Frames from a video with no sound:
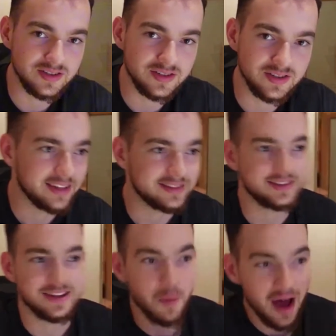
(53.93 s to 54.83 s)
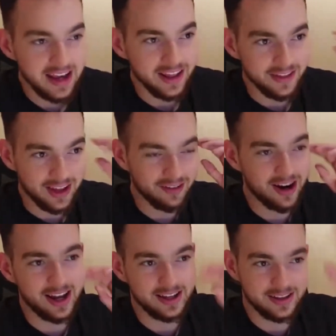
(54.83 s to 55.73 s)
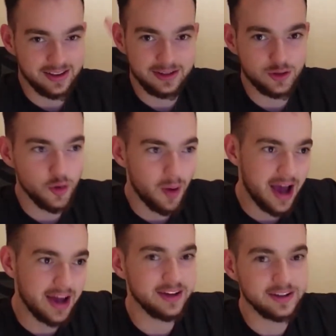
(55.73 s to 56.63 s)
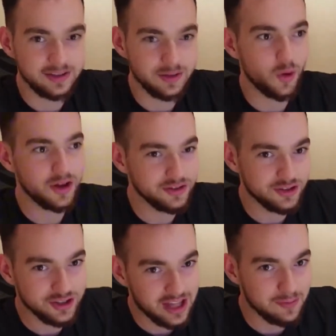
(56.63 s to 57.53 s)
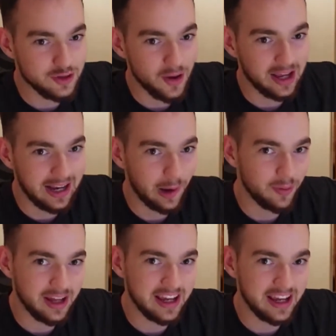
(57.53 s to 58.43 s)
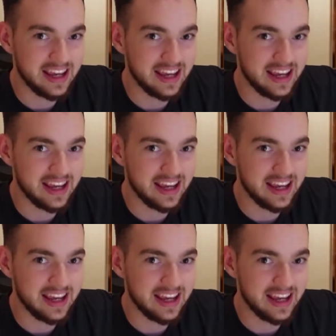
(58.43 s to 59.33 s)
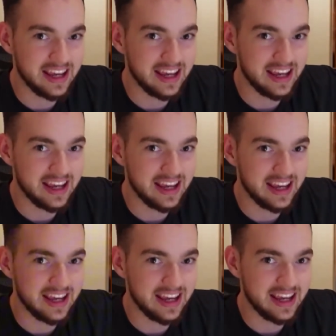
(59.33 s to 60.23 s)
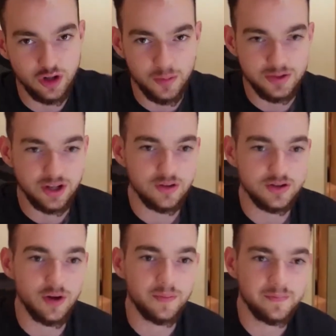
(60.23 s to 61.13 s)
It's the mining thing, right? Like the two miners, and one just keeps going a little, like an inch more, and he reaches the diamond. The other one stops and goes home.